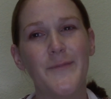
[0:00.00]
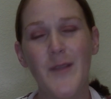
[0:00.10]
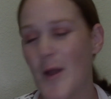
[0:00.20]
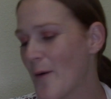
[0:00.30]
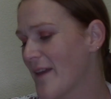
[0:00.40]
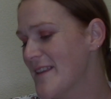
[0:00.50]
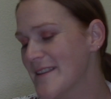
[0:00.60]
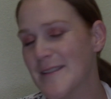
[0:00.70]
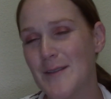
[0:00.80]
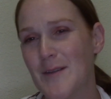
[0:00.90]
No, I think
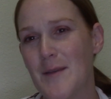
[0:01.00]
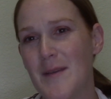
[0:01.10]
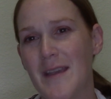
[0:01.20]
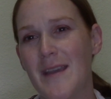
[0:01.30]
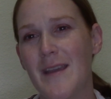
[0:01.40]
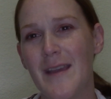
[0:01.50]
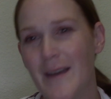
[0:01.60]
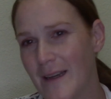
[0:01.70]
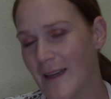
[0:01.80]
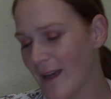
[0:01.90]
it's a little gimmicky.
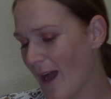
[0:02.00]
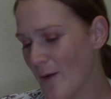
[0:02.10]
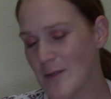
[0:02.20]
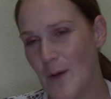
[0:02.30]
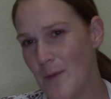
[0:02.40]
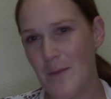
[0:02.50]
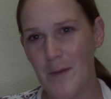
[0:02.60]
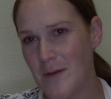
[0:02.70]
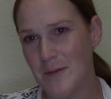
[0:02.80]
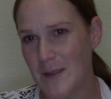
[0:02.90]
I was hoping
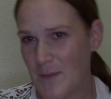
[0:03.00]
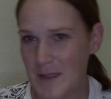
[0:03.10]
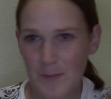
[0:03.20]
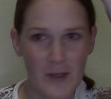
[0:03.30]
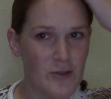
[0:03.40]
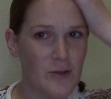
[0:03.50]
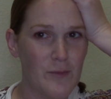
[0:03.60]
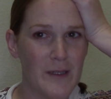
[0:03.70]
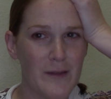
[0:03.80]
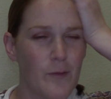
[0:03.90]
maybe it was something special,
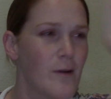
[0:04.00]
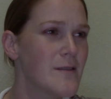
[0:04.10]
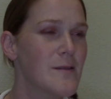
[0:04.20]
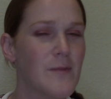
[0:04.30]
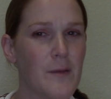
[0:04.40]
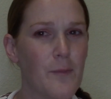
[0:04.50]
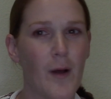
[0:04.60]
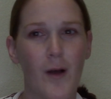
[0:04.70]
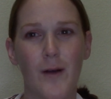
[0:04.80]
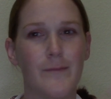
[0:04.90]
but wear some lip
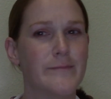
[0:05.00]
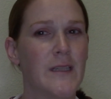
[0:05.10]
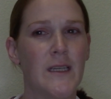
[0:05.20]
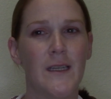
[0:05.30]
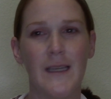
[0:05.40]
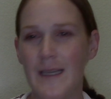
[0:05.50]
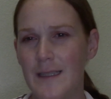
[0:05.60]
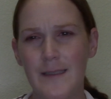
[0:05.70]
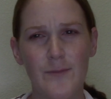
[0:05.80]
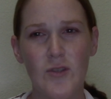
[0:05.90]
balm,
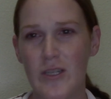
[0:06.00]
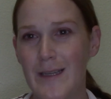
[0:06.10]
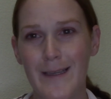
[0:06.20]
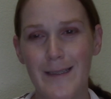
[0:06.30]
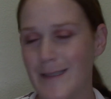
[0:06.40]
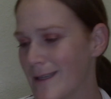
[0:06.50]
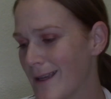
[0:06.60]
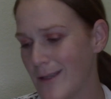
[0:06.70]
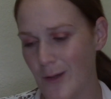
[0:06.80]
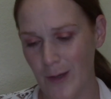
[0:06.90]
eat some cheese,
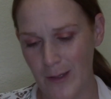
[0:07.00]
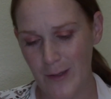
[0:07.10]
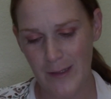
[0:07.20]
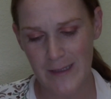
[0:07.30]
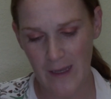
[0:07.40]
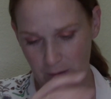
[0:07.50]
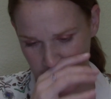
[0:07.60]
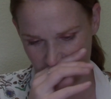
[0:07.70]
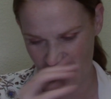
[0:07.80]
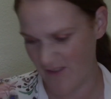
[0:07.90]
you can save
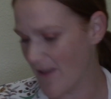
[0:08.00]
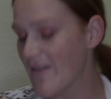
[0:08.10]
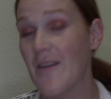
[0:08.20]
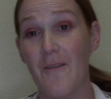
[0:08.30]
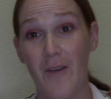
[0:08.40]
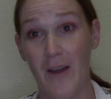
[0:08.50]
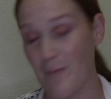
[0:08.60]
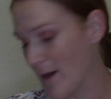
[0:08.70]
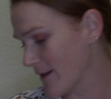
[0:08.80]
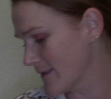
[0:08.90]
yourself the
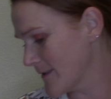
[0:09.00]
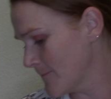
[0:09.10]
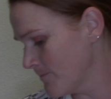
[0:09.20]
$5.